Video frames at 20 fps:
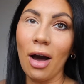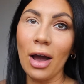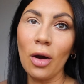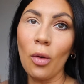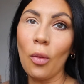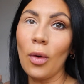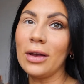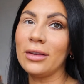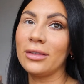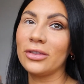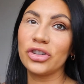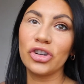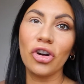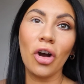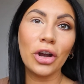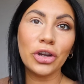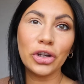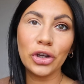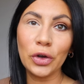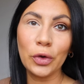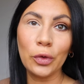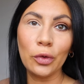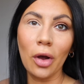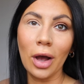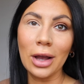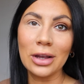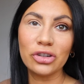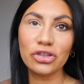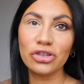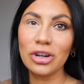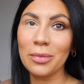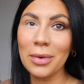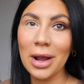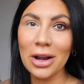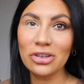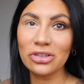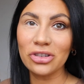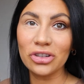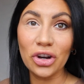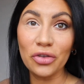always try new like strip
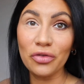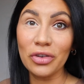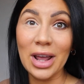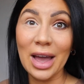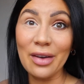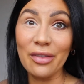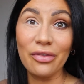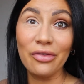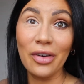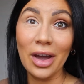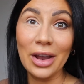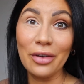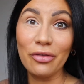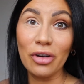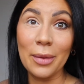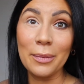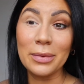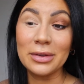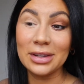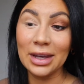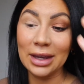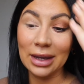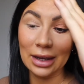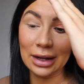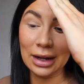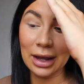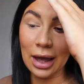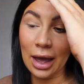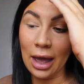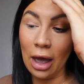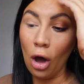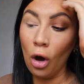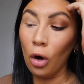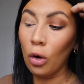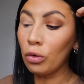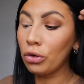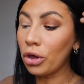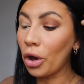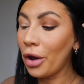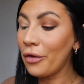lashes. I don't really have a favourite in particular.
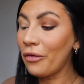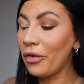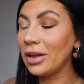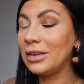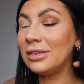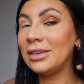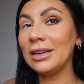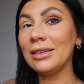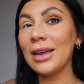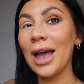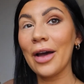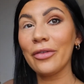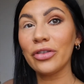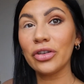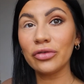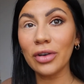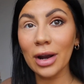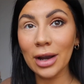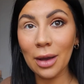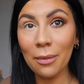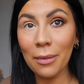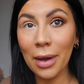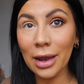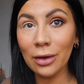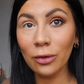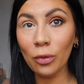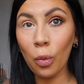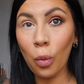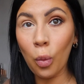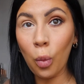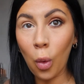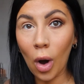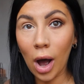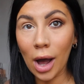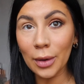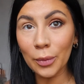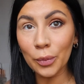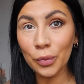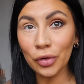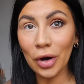Although if I did have to recommend
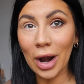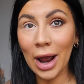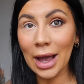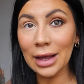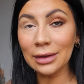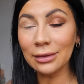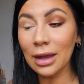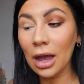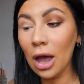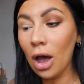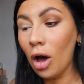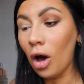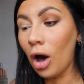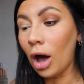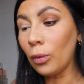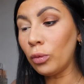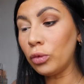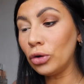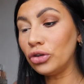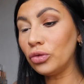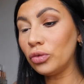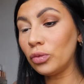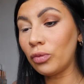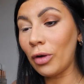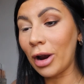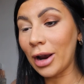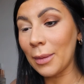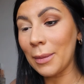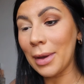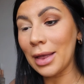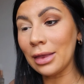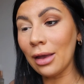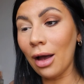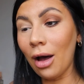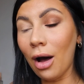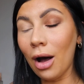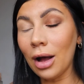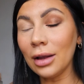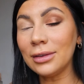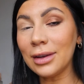one brand, I would recommend the
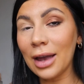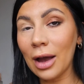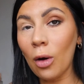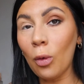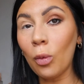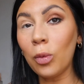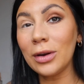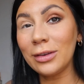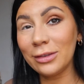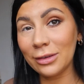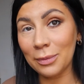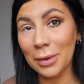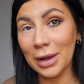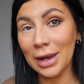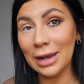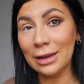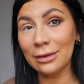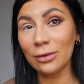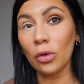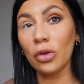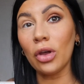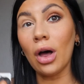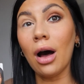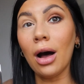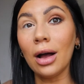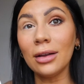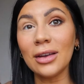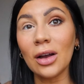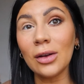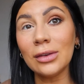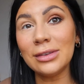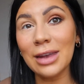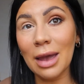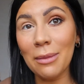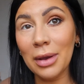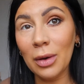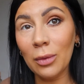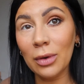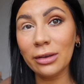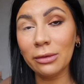Ardell Wispies or the Ardell
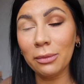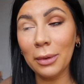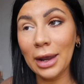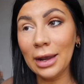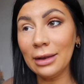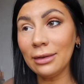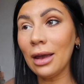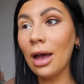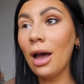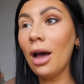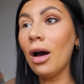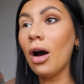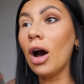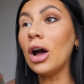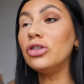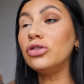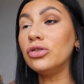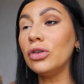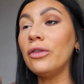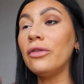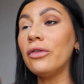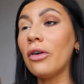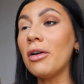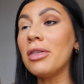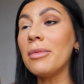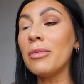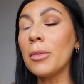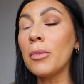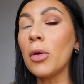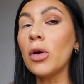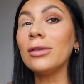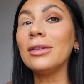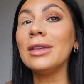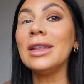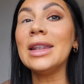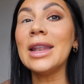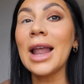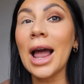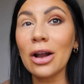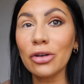Demi Wispies. I do find them the most
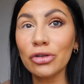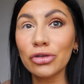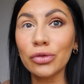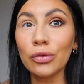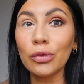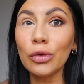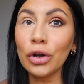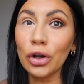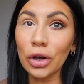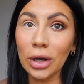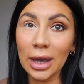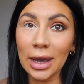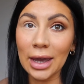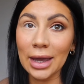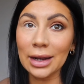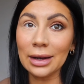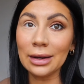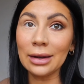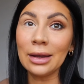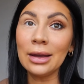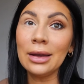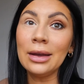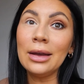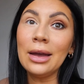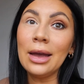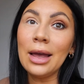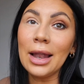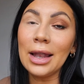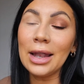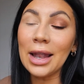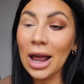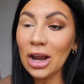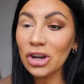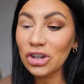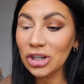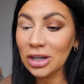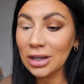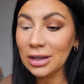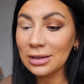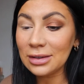natural looking
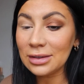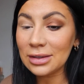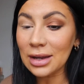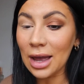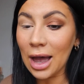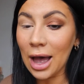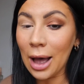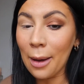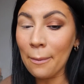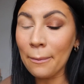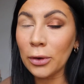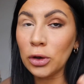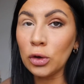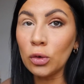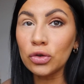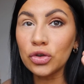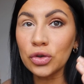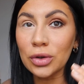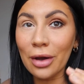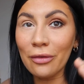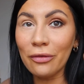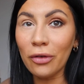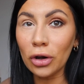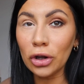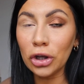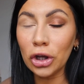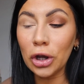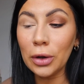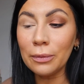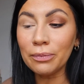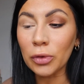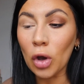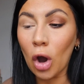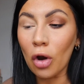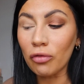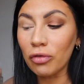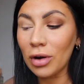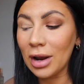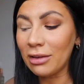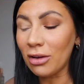lashes, but you also get volume. I
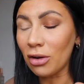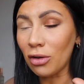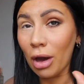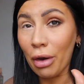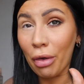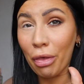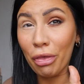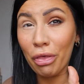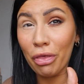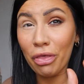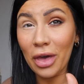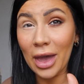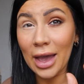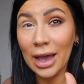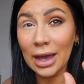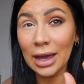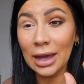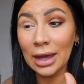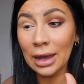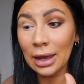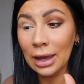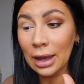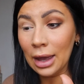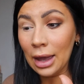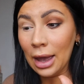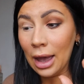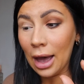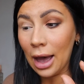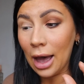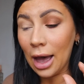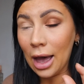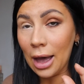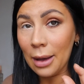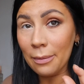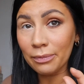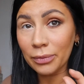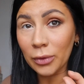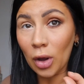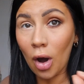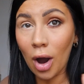really don't like thick
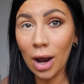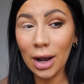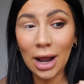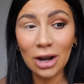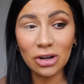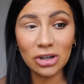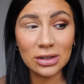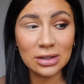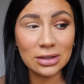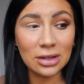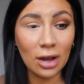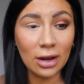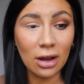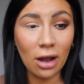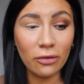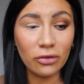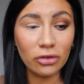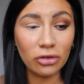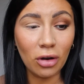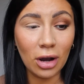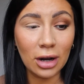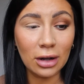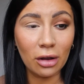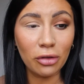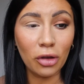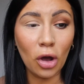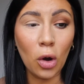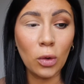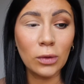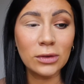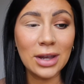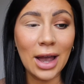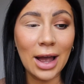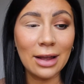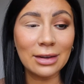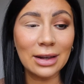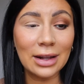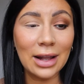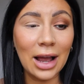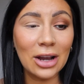eyelashes. Like I've tried like the whole
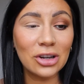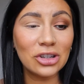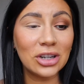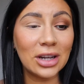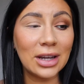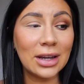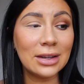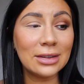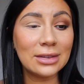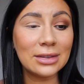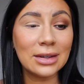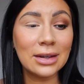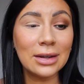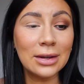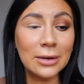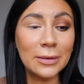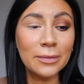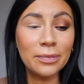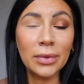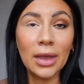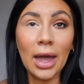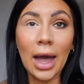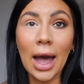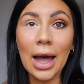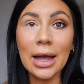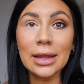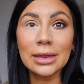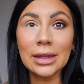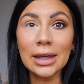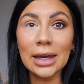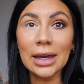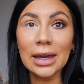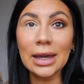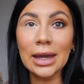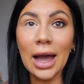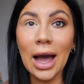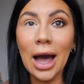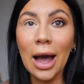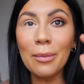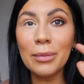Tatty lashes and
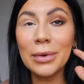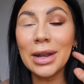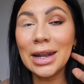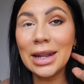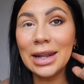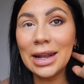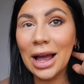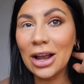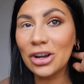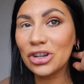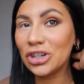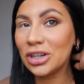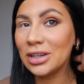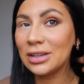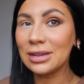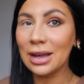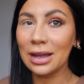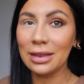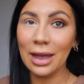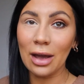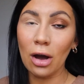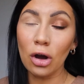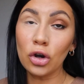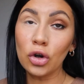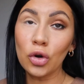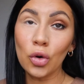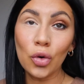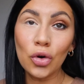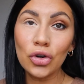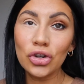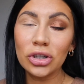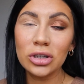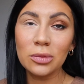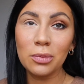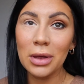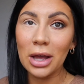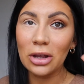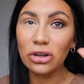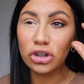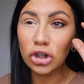the Lily lashes, and they are gorgeous,
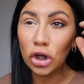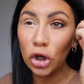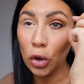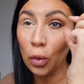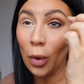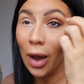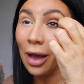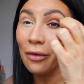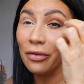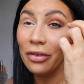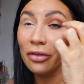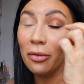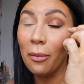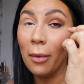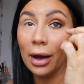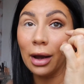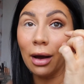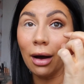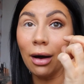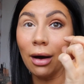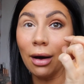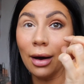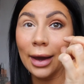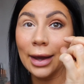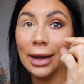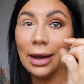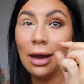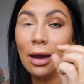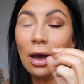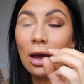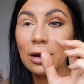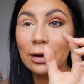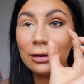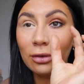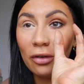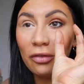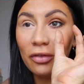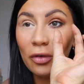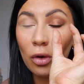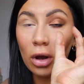but they're too heavy for my eye because
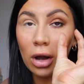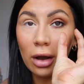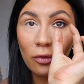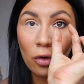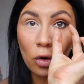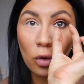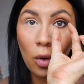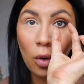I feel like I've got